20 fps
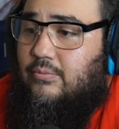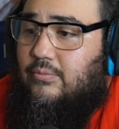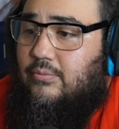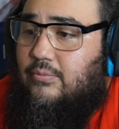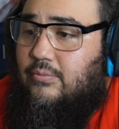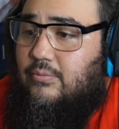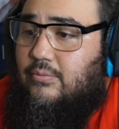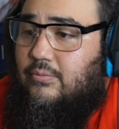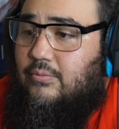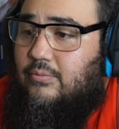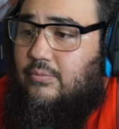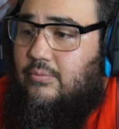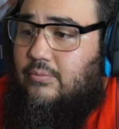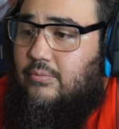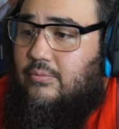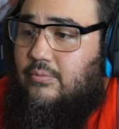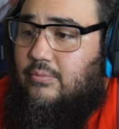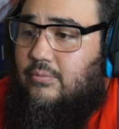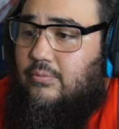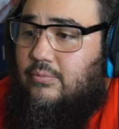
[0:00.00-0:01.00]

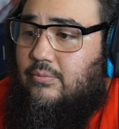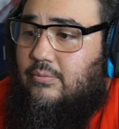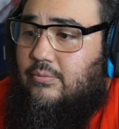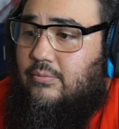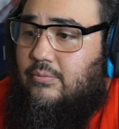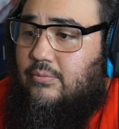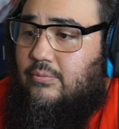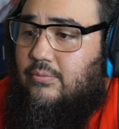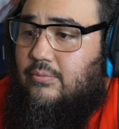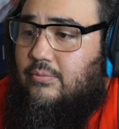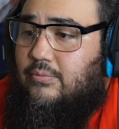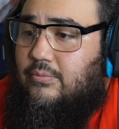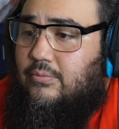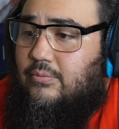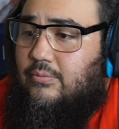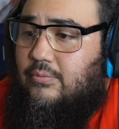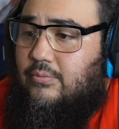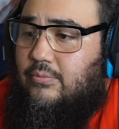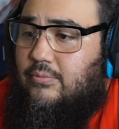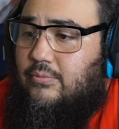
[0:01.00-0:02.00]

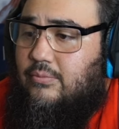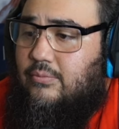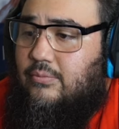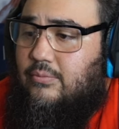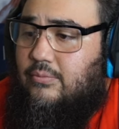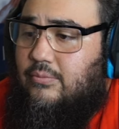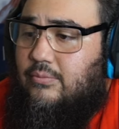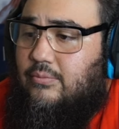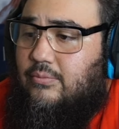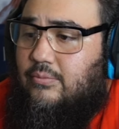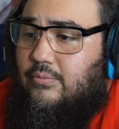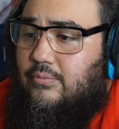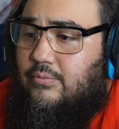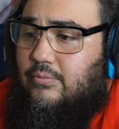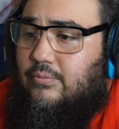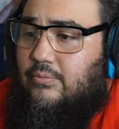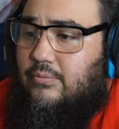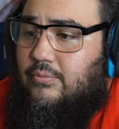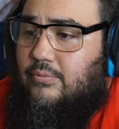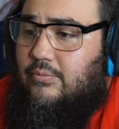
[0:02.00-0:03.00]

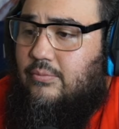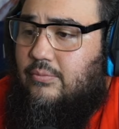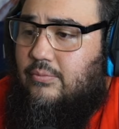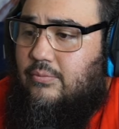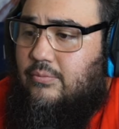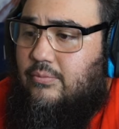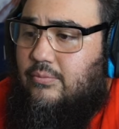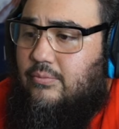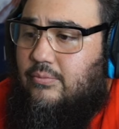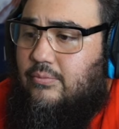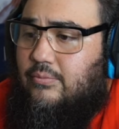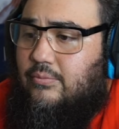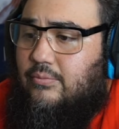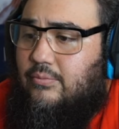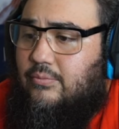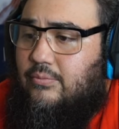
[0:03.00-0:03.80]
No words are spoken by the person on screen.